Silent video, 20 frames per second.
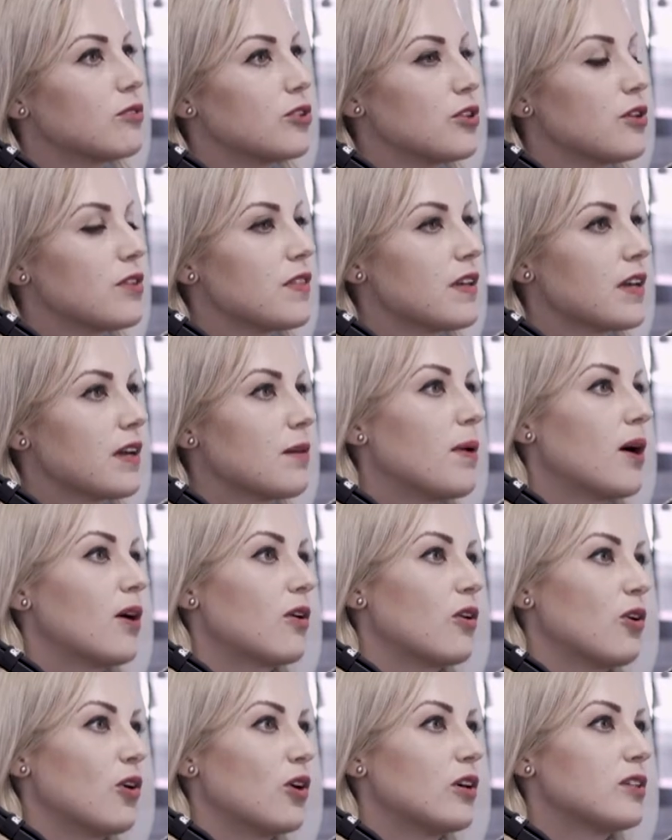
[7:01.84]
think about
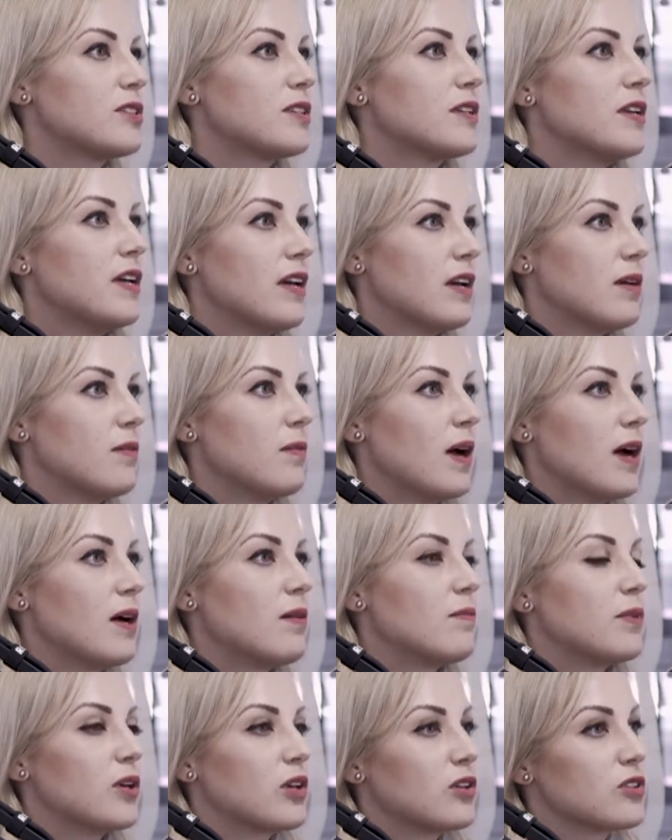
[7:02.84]
a lot,
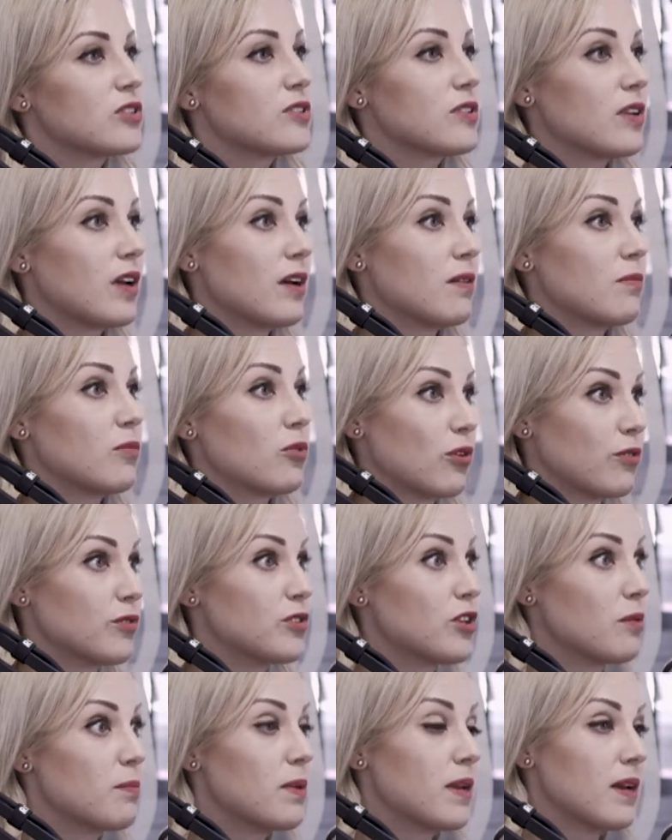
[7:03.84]
because
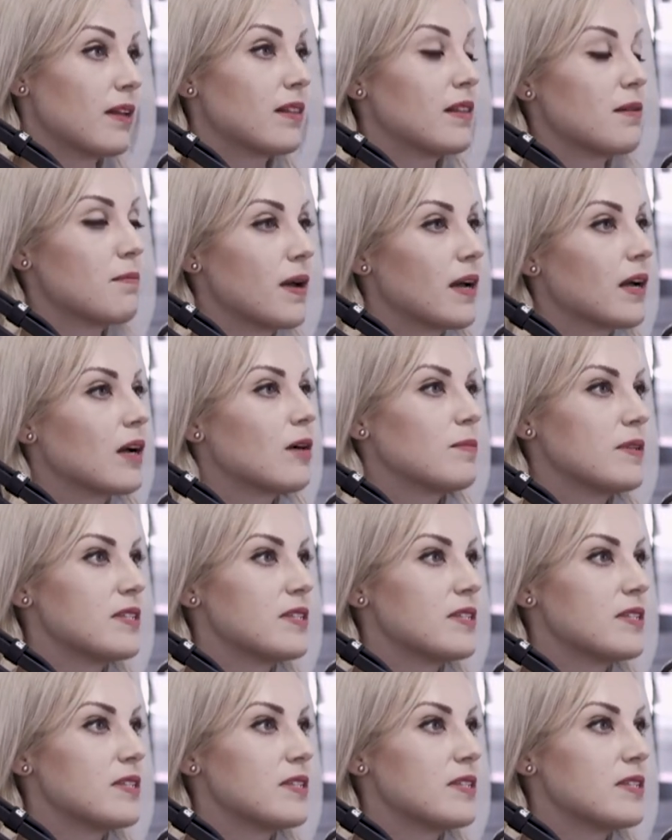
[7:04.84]
Graftobian and the makeup